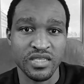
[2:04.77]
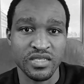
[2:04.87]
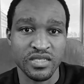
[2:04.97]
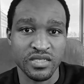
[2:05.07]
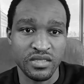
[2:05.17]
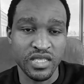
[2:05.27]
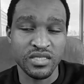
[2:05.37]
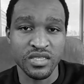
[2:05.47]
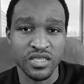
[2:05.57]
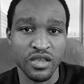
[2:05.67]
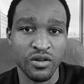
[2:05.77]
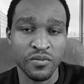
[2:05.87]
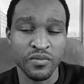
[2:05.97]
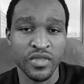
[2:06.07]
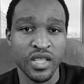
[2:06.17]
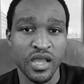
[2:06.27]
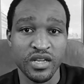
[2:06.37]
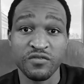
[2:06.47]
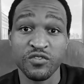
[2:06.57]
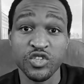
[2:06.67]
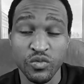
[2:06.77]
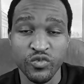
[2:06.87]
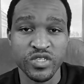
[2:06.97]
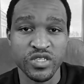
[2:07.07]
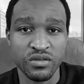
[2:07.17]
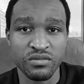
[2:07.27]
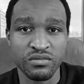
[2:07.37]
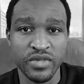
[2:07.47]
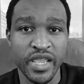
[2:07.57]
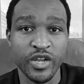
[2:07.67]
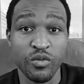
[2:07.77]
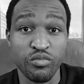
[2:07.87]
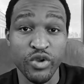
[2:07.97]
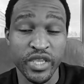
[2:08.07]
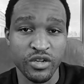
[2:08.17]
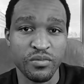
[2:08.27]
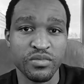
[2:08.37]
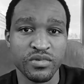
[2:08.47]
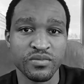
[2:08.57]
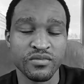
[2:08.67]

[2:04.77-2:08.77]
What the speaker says: is dating this girl, and then for some reason they end up breaking up.